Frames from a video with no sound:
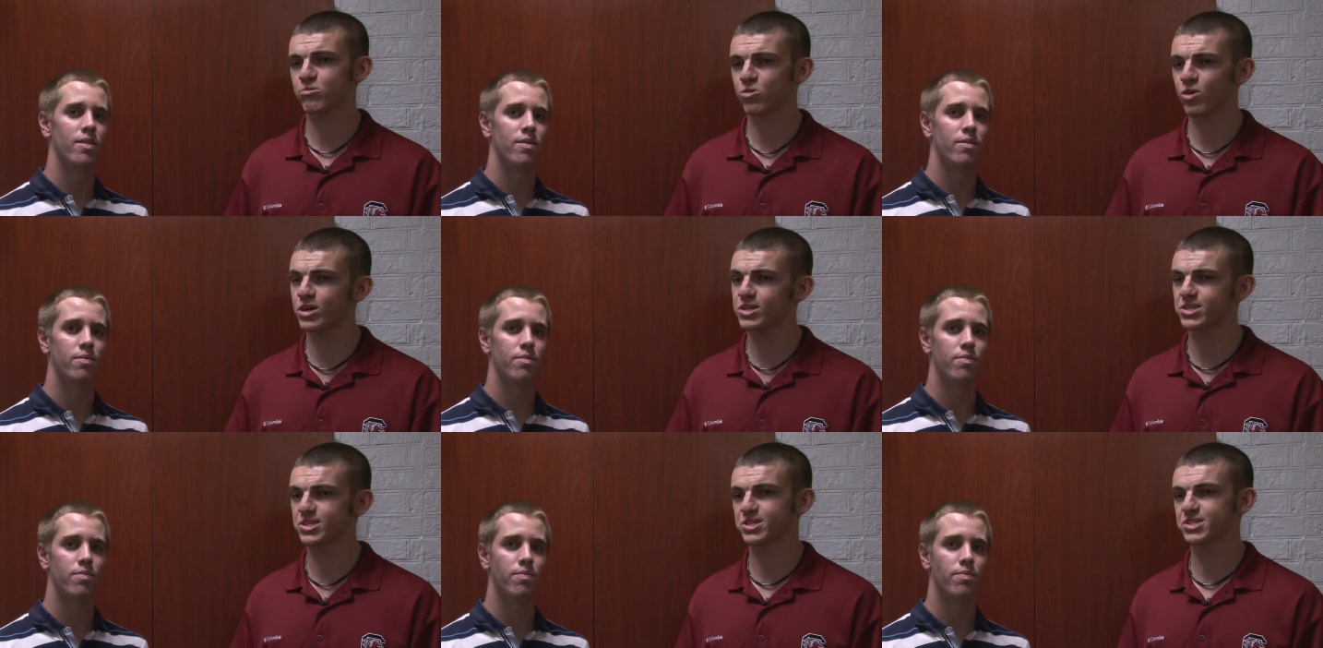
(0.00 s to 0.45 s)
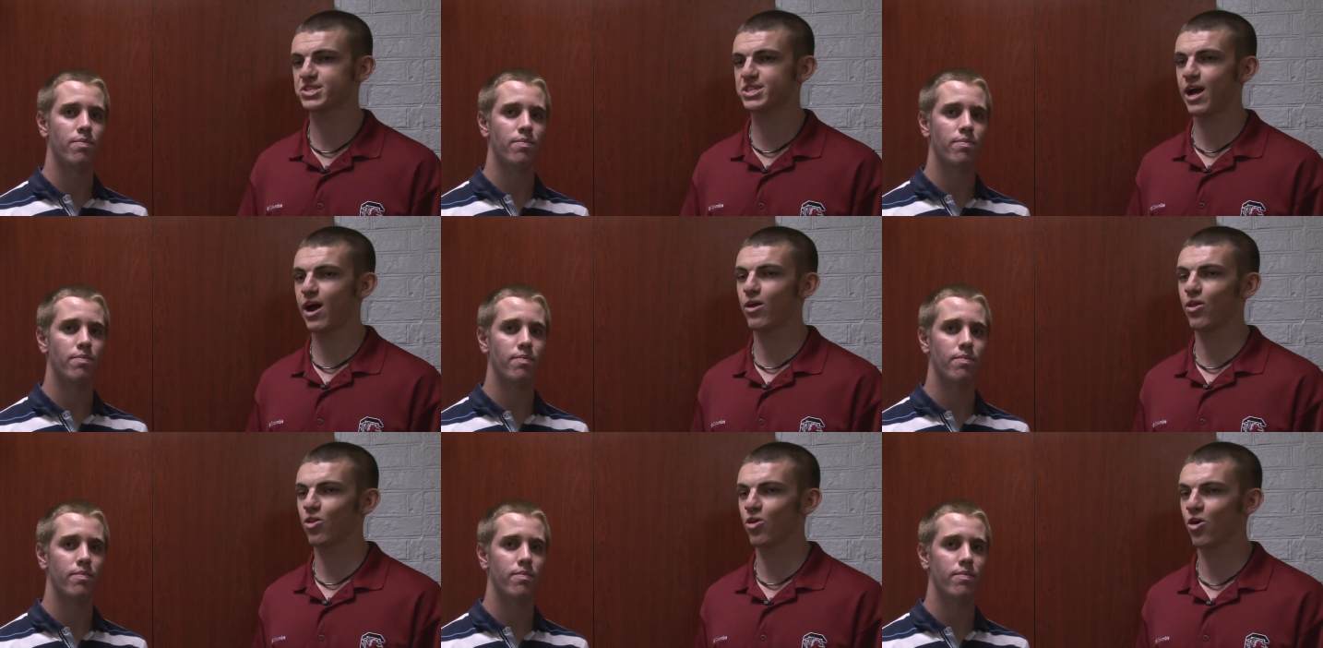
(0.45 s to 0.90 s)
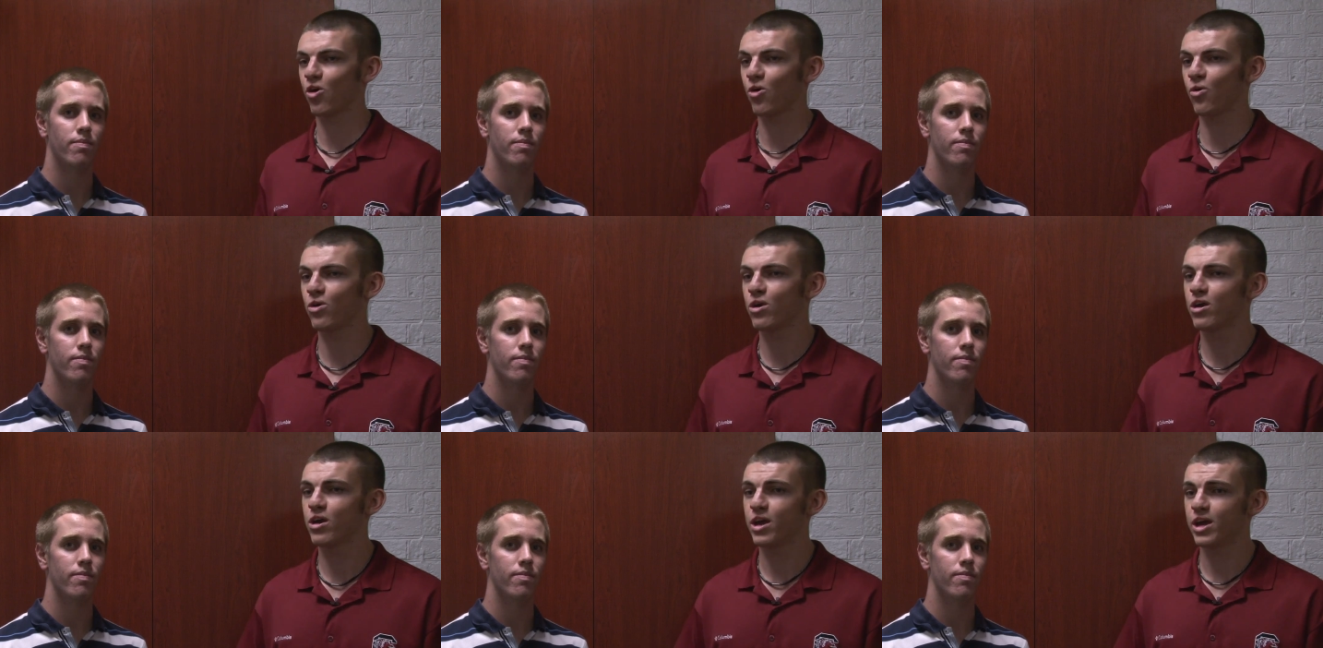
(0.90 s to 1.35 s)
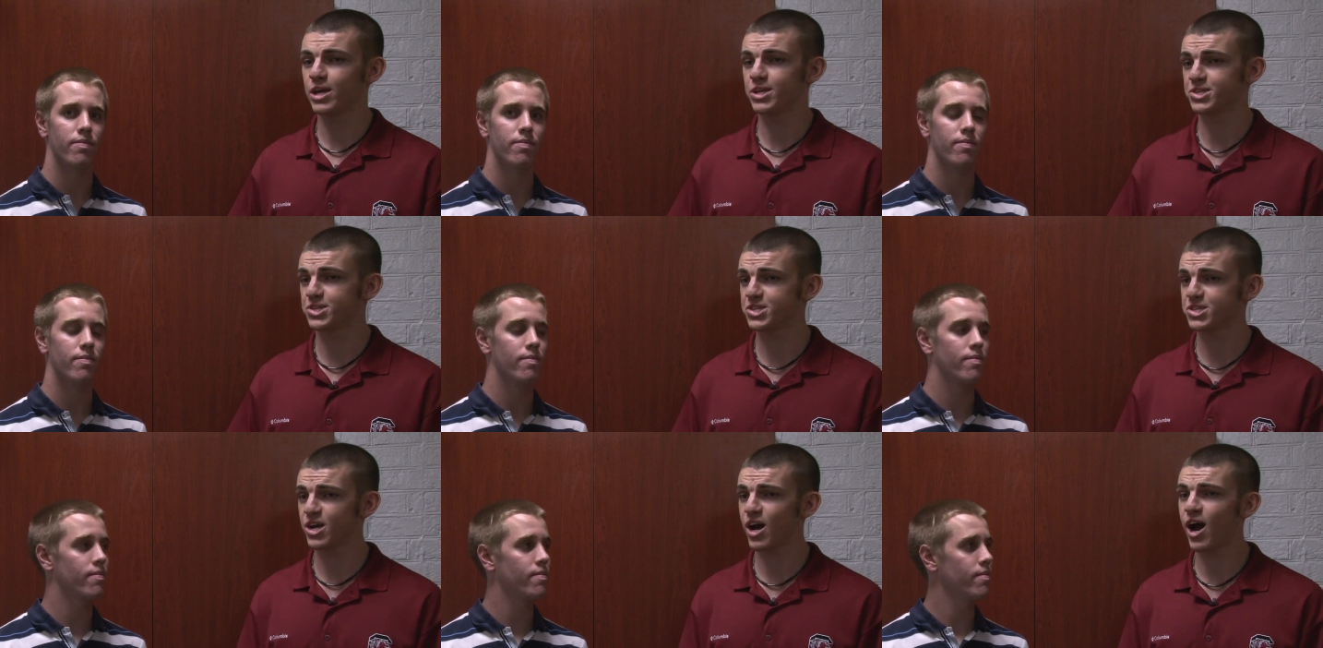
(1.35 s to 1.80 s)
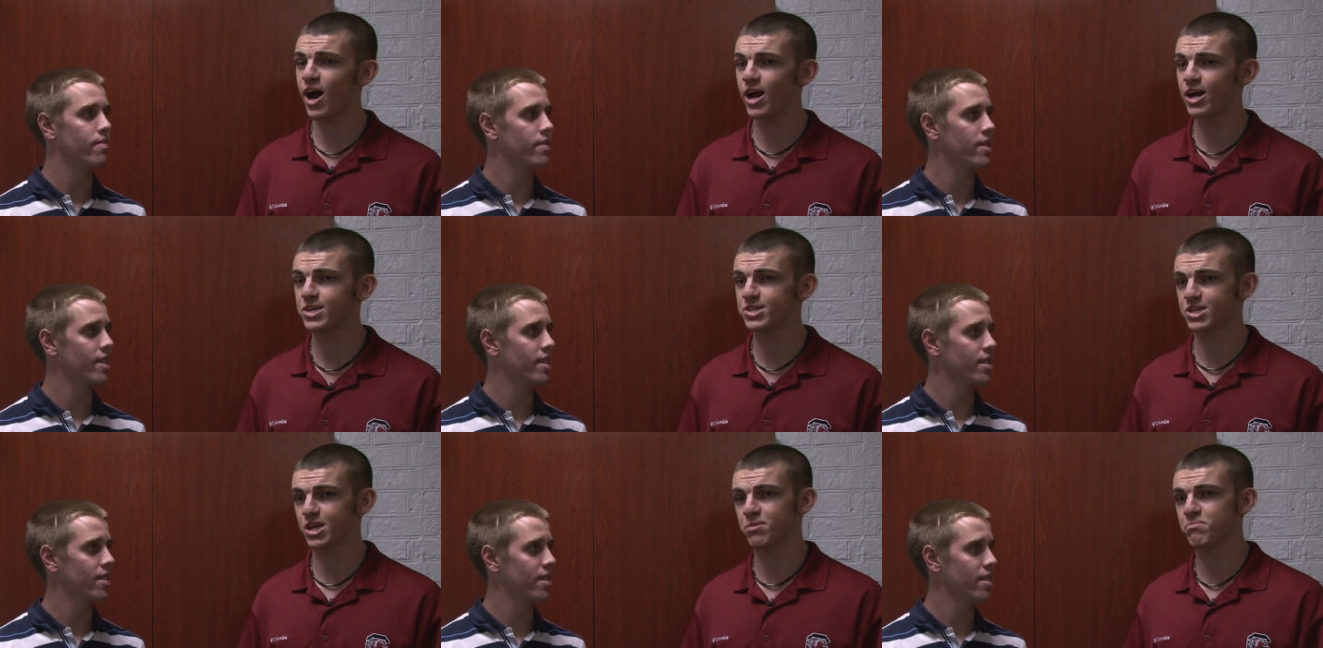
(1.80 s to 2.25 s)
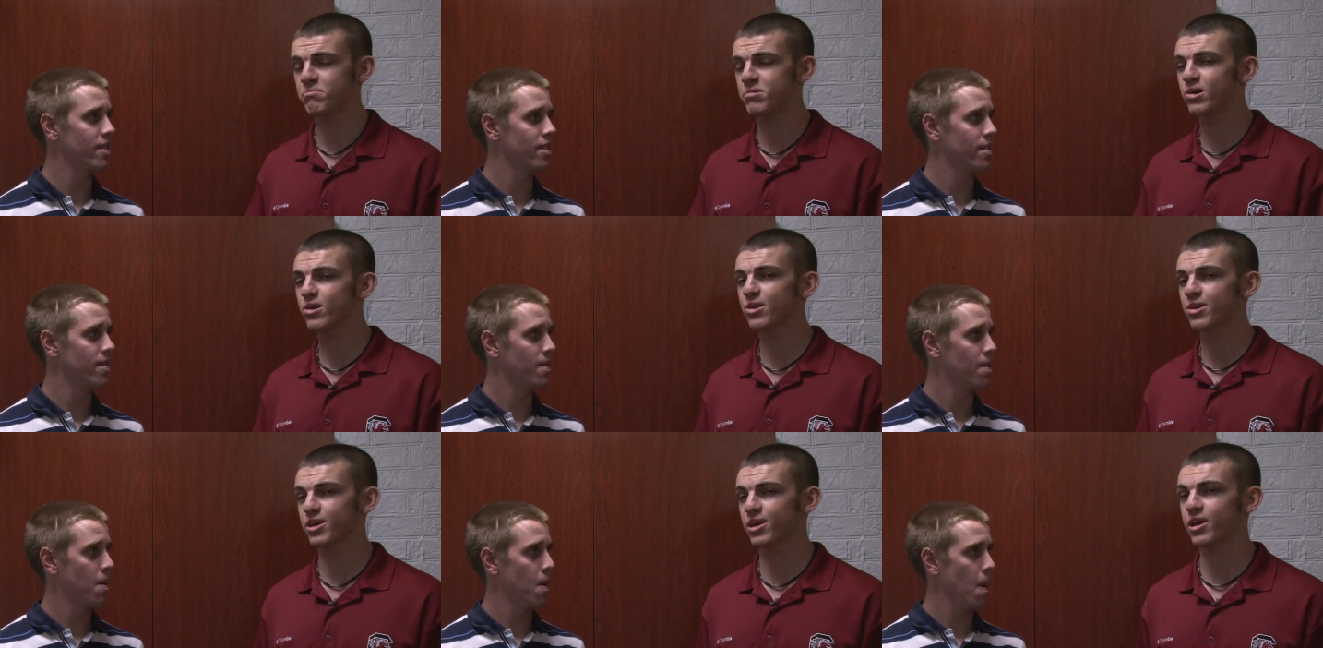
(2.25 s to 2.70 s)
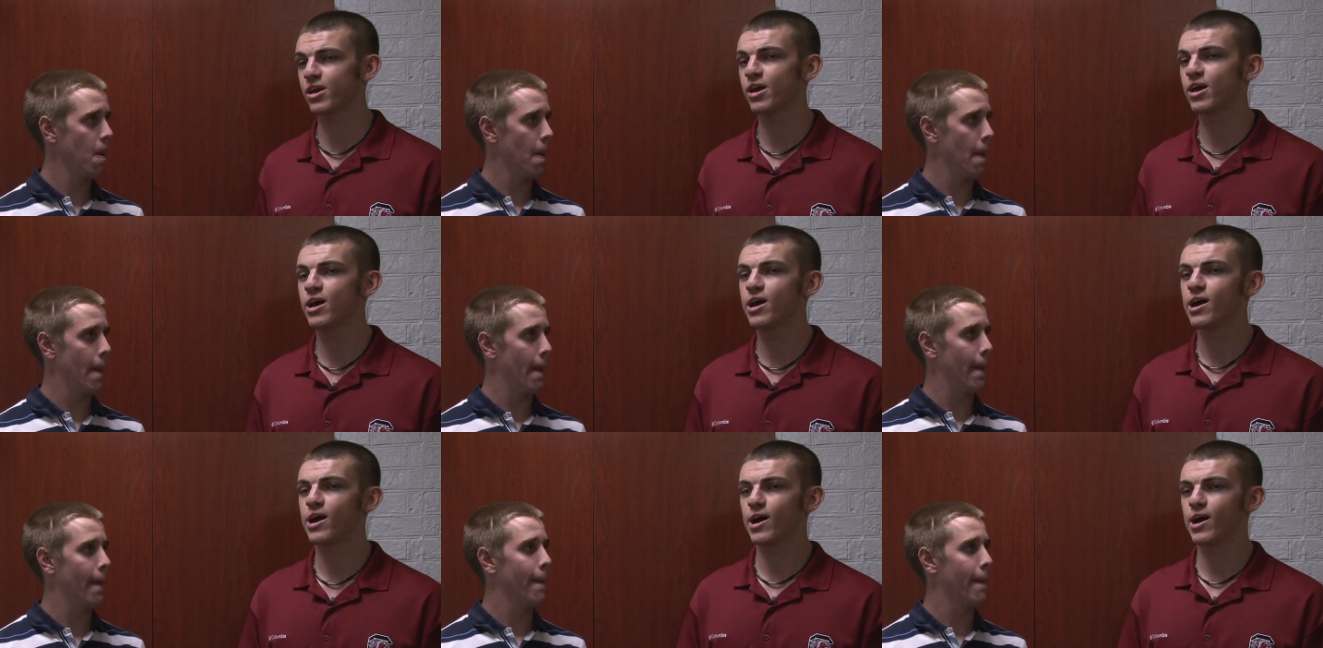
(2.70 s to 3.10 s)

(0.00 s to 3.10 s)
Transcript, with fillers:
Speaker 1: presence down low in size and ability,